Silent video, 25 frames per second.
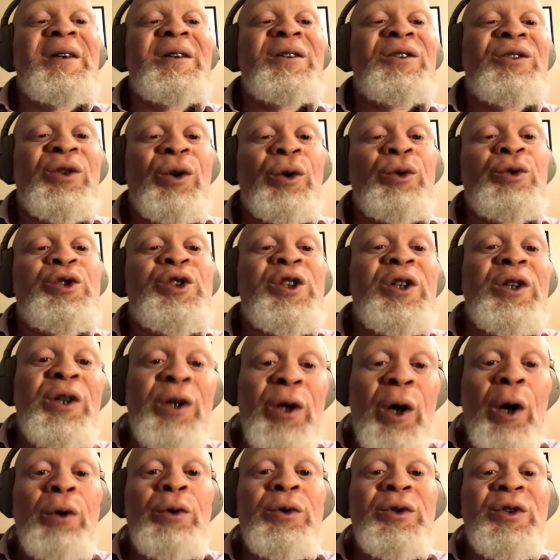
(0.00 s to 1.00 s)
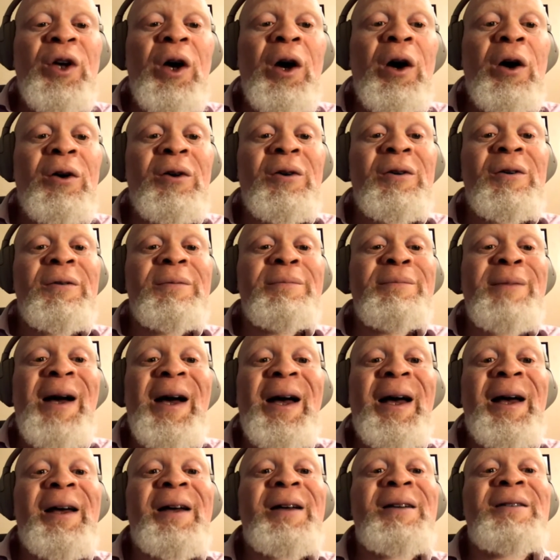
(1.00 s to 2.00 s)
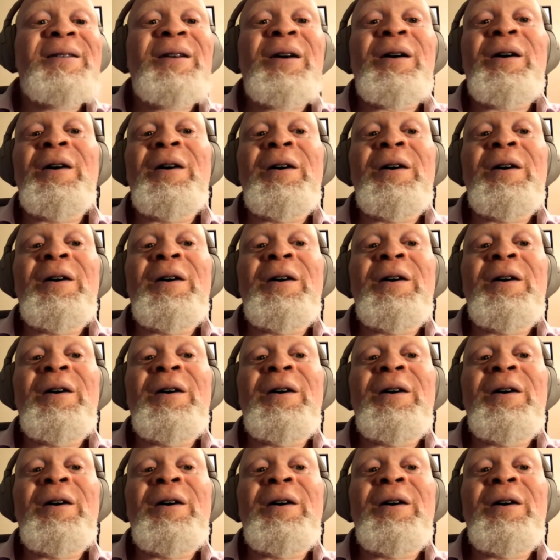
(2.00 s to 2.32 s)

So she goes home, and